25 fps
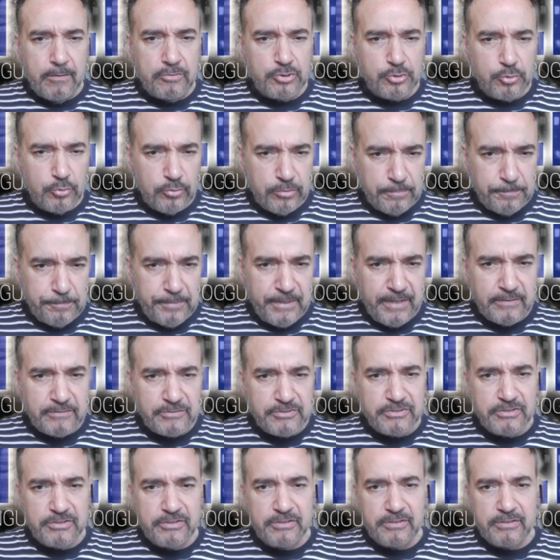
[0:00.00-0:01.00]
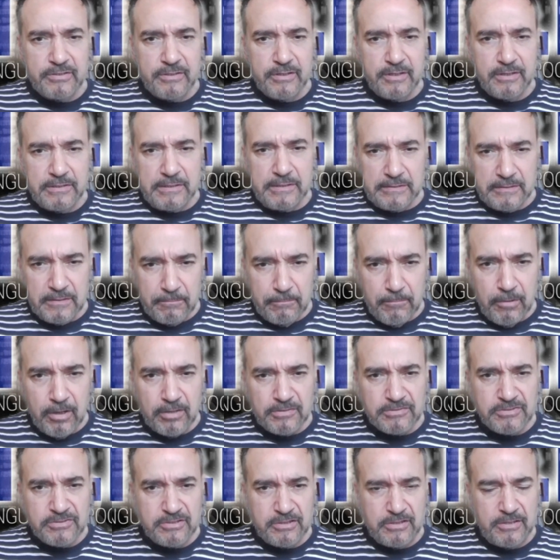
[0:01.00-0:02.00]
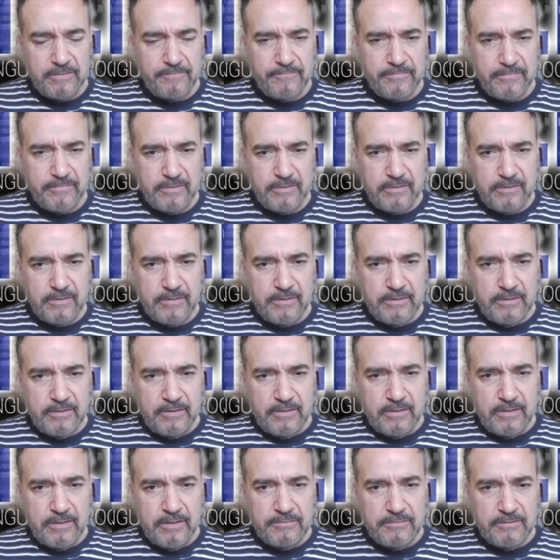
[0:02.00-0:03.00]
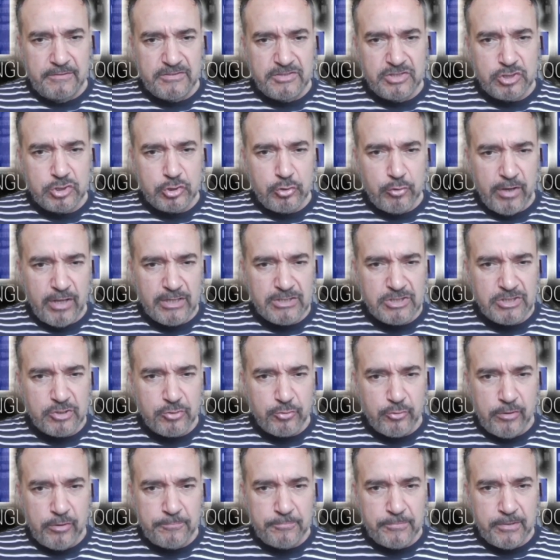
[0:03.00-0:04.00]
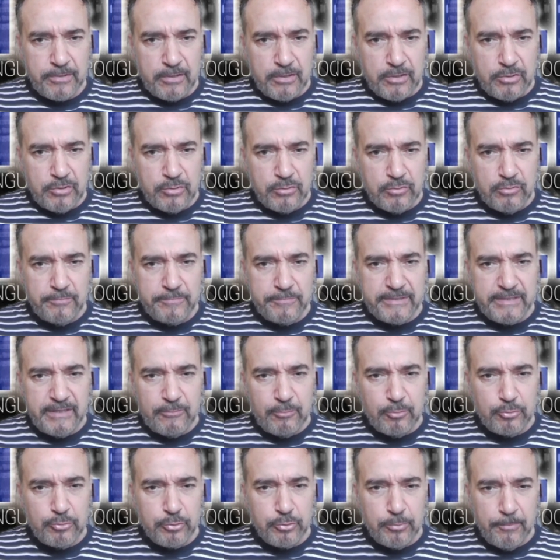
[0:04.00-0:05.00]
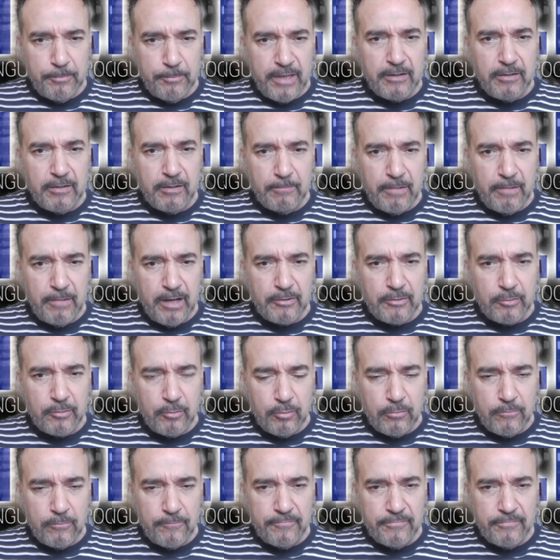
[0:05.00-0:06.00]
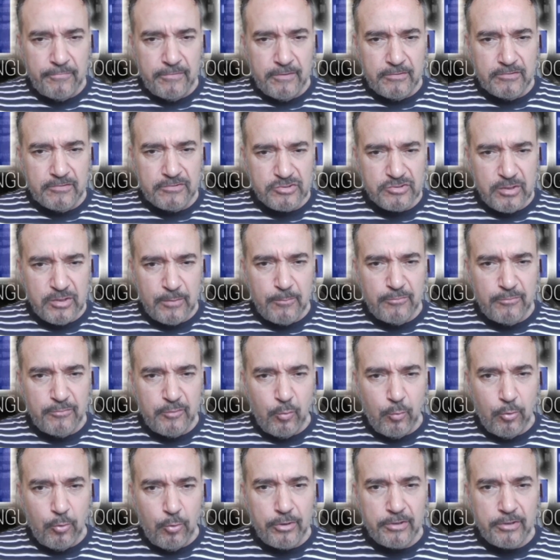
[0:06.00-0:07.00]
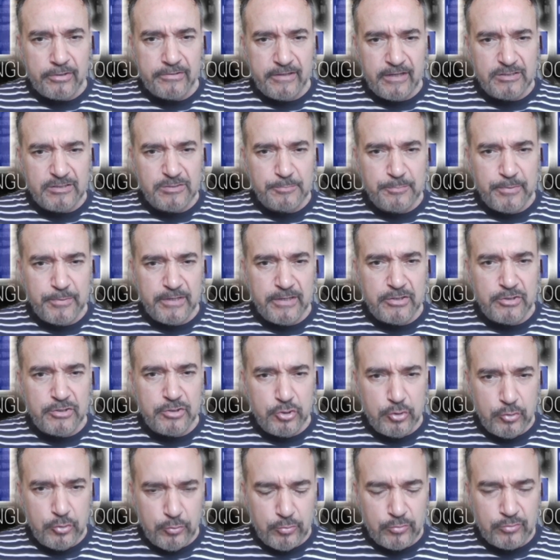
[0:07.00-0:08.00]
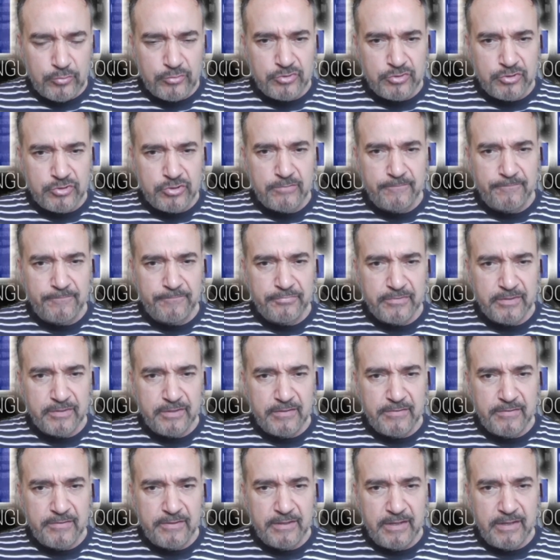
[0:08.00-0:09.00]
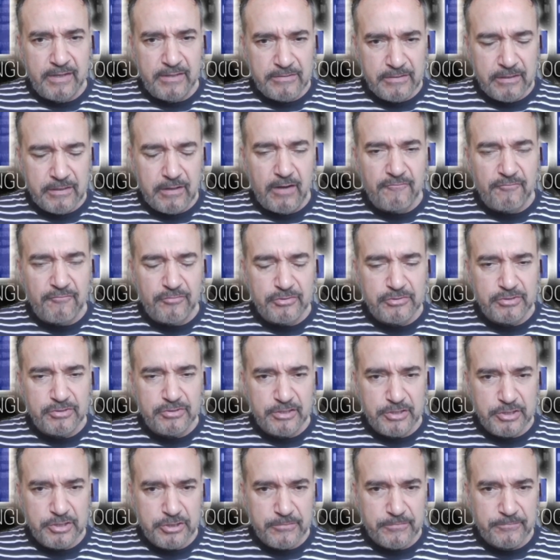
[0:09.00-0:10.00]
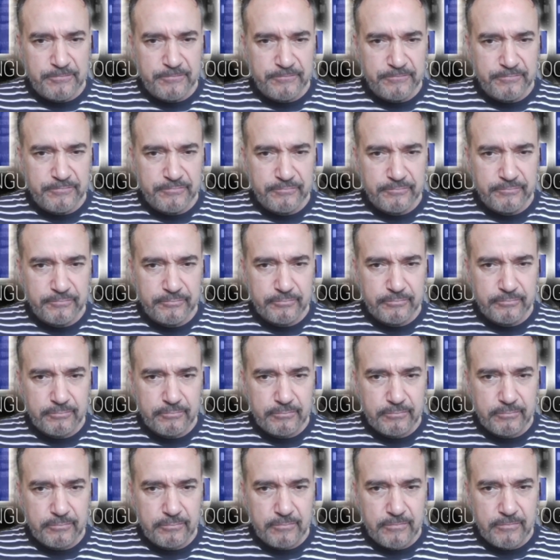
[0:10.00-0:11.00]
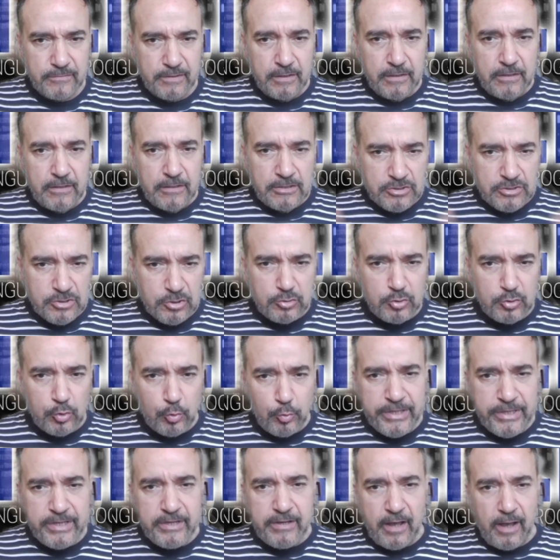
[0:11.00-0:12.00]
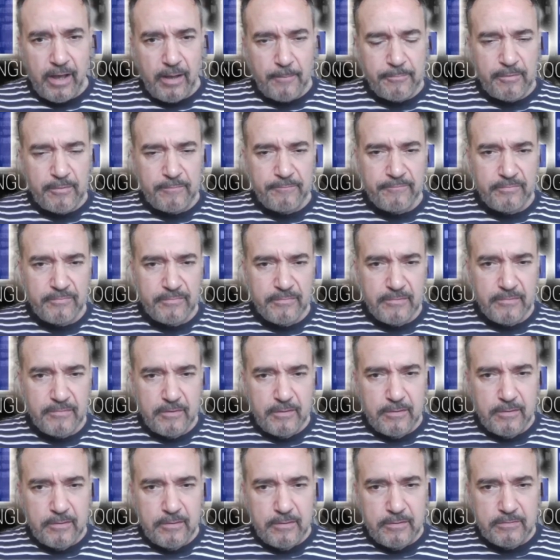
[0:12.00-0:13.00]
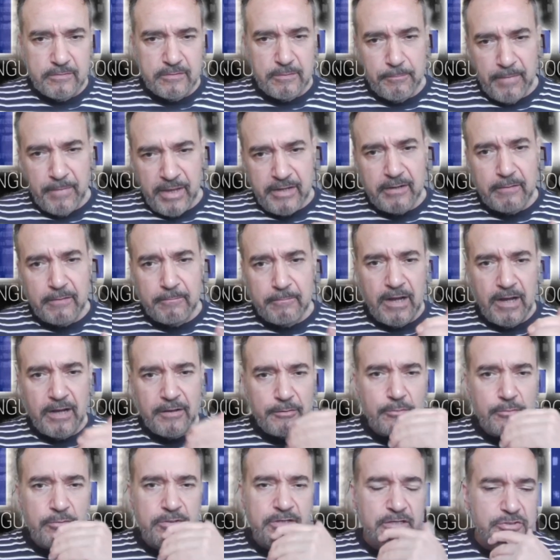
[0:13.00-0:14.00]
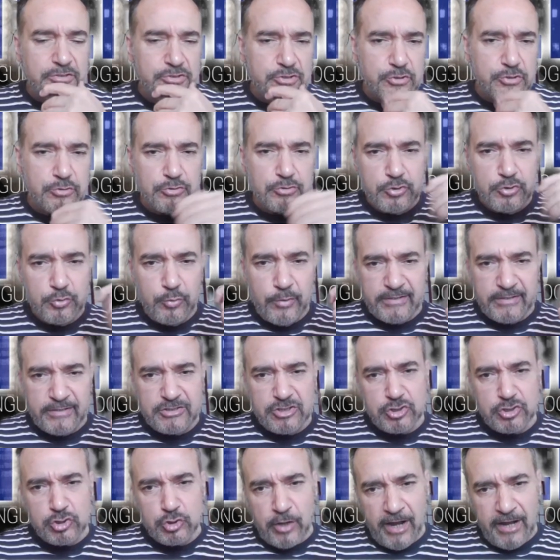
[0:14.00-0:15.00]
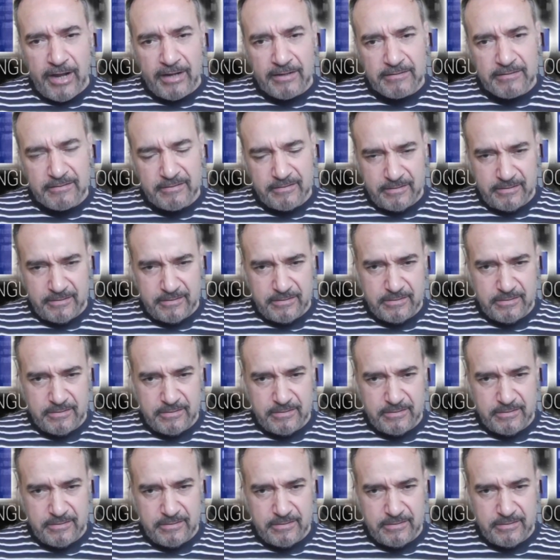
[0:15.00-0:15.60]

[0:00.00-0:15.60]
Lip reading: Jordan Peterson and Elon Musk. In this transcript, you will be able to meta model some of the work that's being used in the conversation. So, to recap, the meta model is used to extract